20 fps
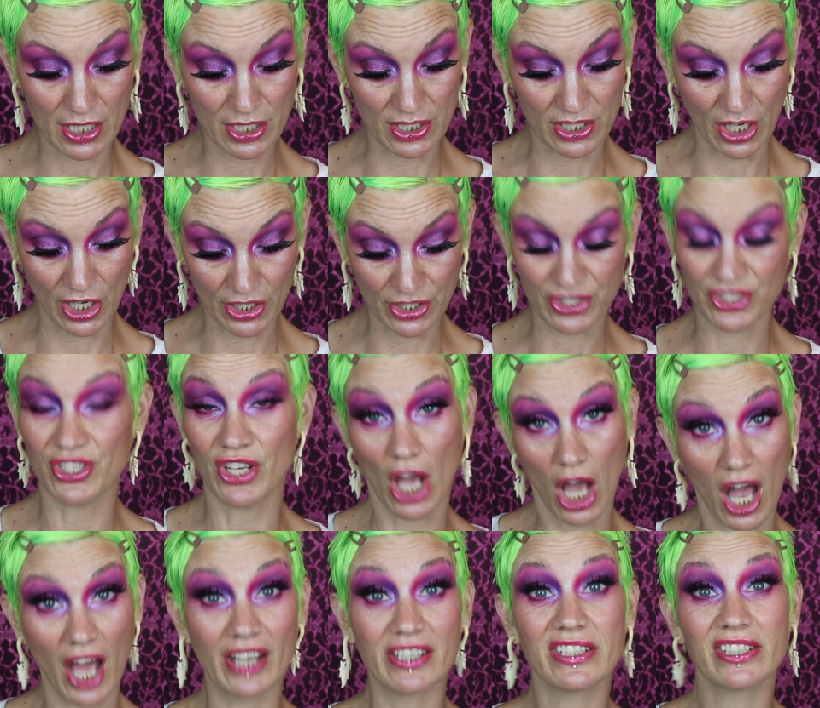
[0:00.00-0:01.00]
does
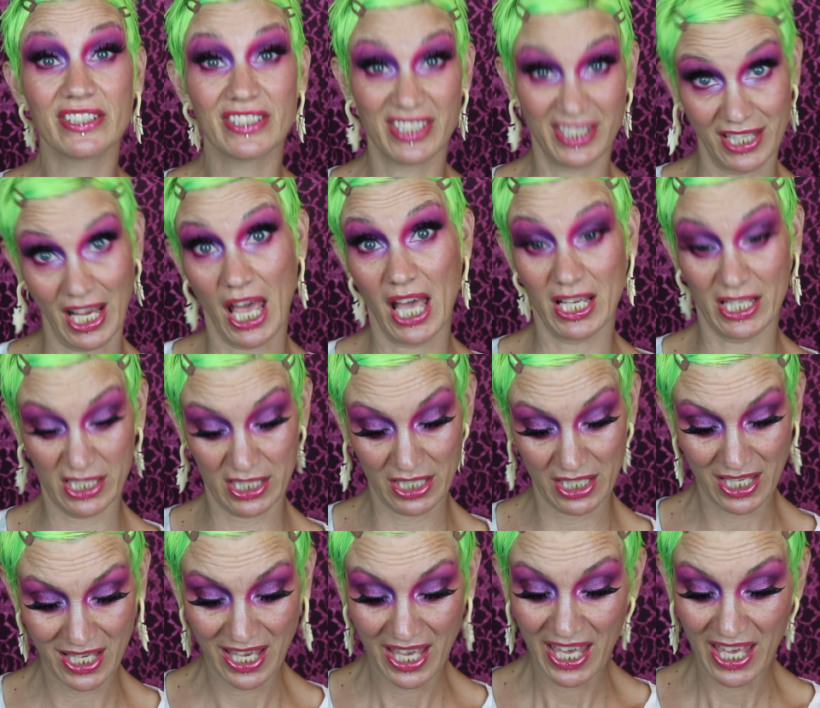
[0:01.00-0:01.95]
not suck.